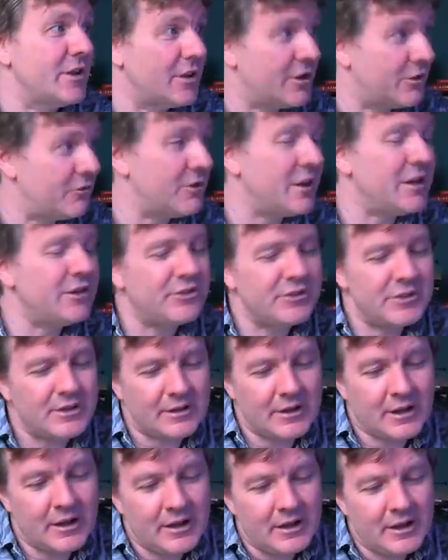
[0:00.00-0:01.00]
And the
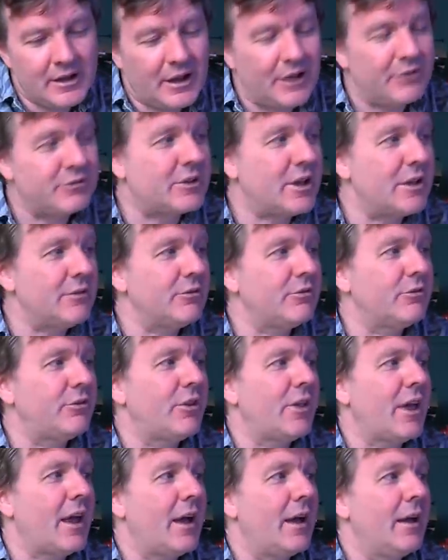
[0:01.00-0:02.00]
reason I've given
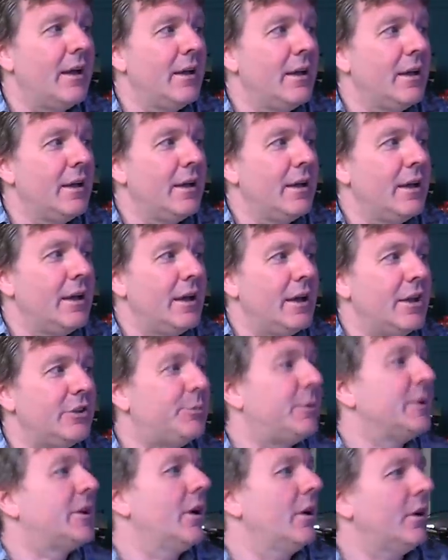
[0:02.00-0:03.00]
for that is
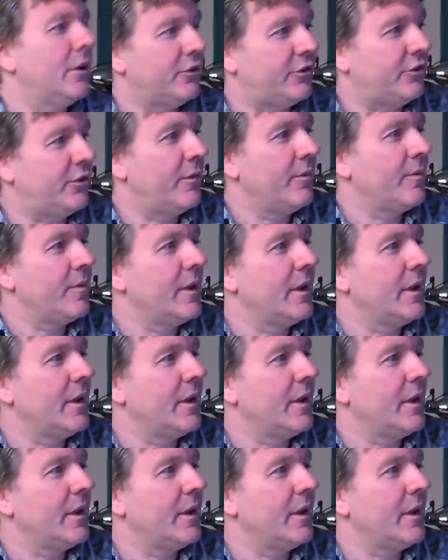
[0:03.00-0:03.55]
because